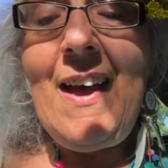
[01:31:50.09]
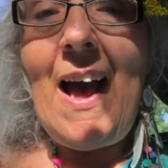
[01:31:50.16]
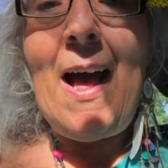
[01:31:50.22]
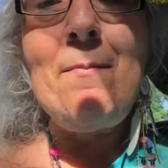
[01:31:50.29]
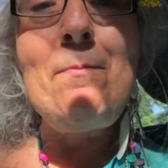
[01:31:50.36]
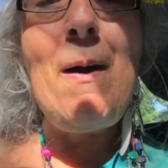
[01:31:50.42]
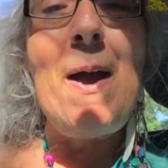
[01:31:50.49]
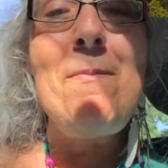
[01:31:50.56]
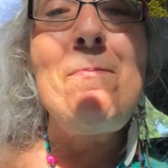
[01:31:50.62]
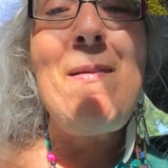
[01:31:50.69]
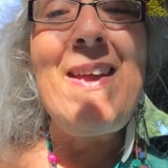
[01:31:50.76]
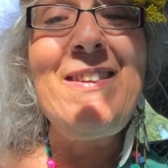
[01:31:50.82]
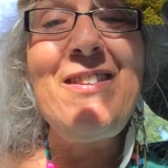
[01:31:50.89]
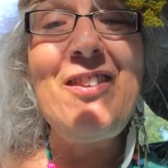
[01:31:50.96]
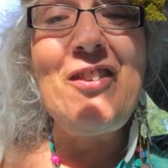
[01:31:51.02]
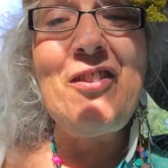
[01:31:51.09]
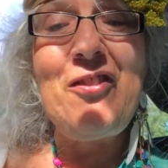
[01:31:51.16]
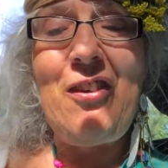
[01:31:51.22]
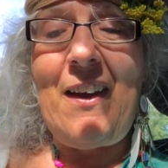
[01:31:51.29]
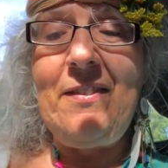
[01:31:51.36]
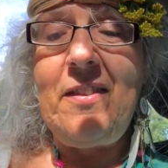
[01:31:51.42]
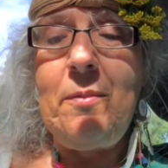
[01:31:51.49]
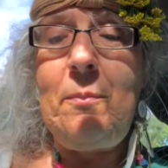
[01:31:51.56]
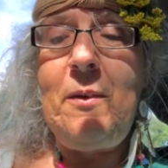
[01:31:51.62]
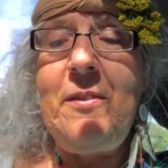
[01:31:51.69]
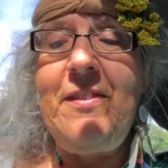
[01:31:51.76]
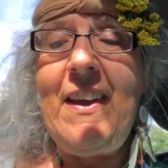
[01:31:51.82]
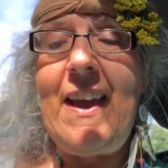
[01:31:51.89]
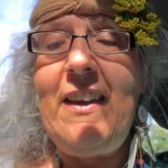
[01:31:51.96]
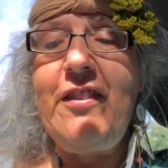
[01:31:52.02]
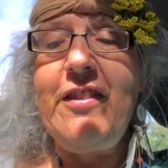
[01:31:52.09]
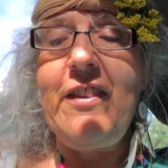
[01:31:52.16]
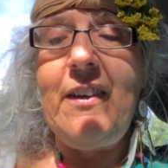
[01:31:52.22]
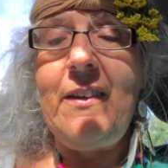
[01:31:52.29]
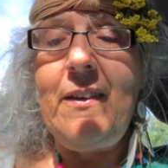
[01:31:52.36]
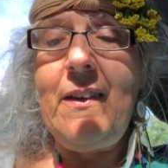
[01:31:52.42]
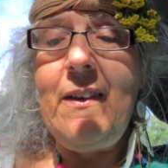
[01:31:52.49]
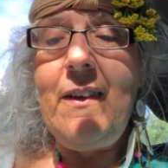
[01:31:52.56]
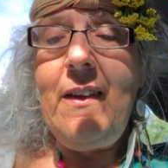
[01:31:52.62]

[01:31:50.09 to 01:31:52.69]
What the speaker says: and by mental transmutation,